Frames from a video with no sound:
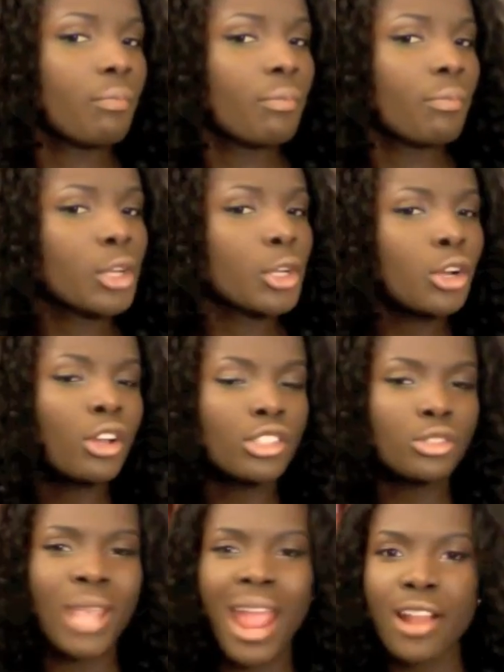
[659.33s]
the
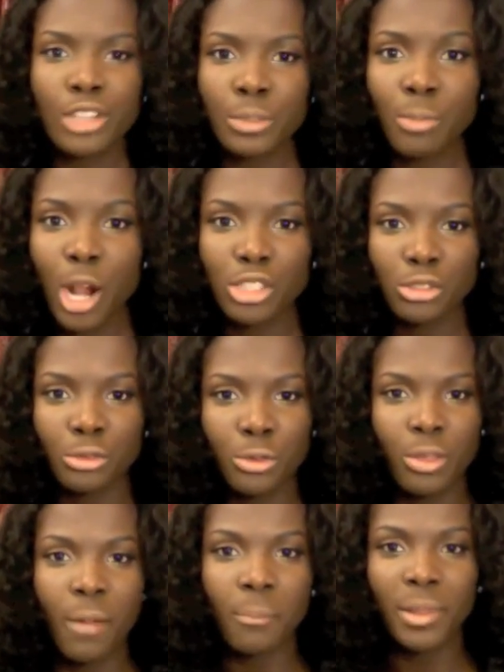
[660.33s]
curls, you can't just brush through
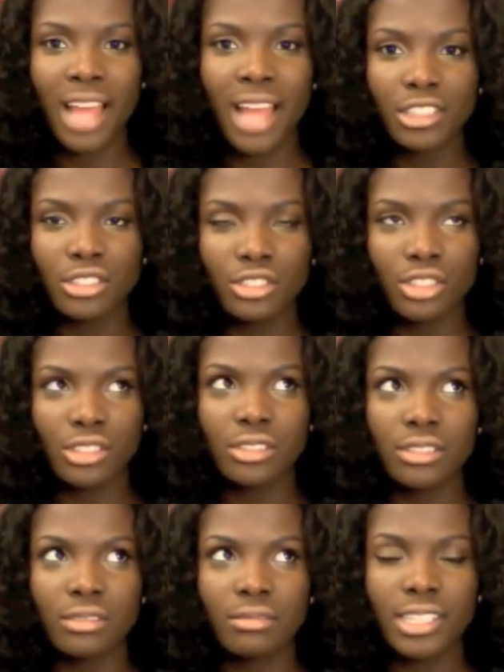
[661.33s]
them, but that's
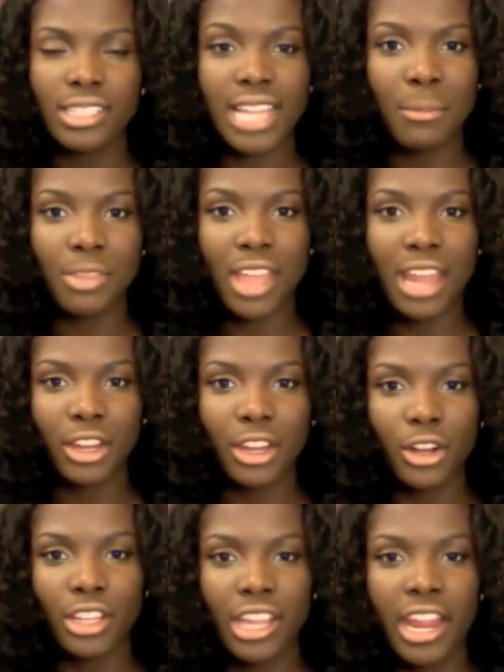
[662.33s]
just the same with any
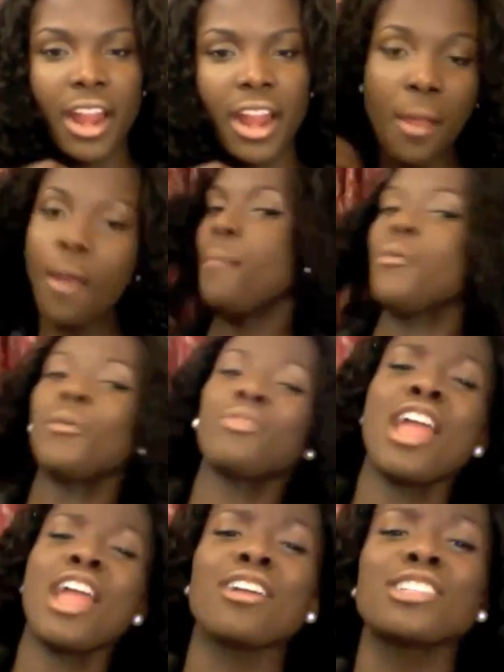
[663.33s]
curly hair. But when
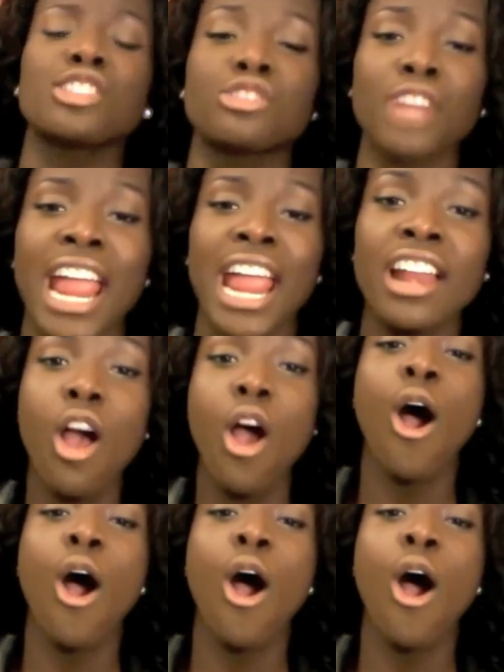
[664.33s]
the hair is straight,